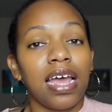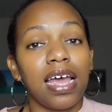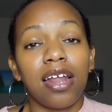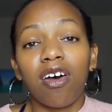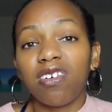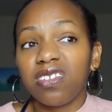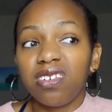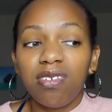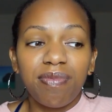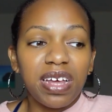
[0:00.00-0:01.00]
And also
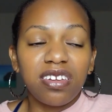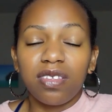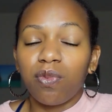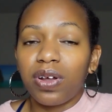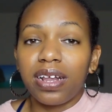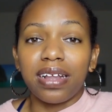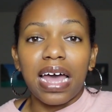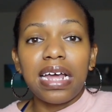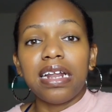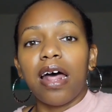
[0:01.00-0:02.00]
you may just want to
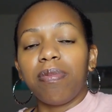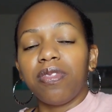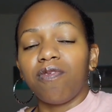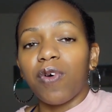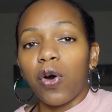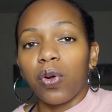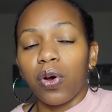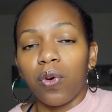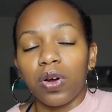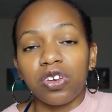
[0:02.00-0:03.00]
lighten up the
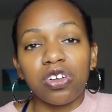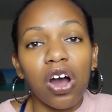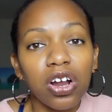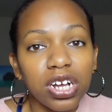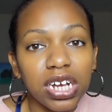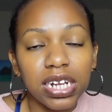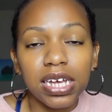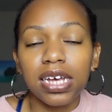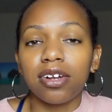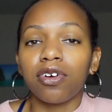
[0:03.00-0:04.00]
photo or darken
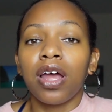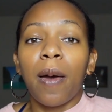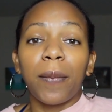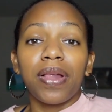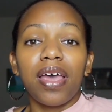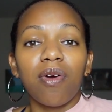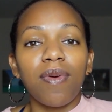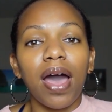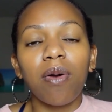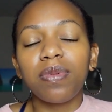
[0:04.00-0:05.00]
it or play
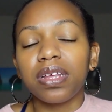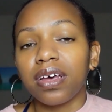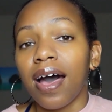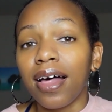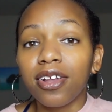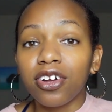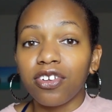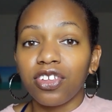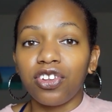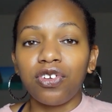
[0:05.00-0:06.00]
around with the
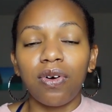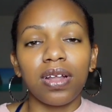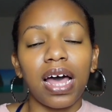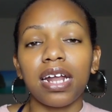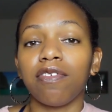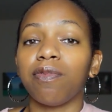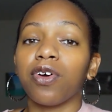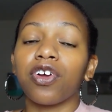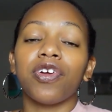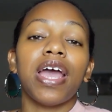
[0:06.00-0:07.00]
colors and do a lot of more
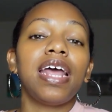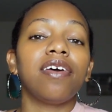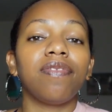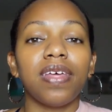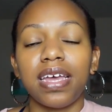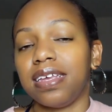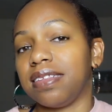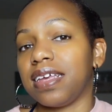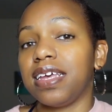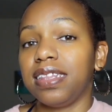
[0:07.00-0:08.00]
creative things
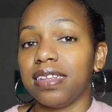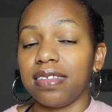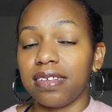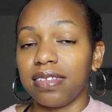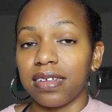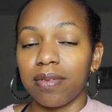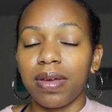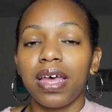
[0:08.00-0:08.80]
in the system.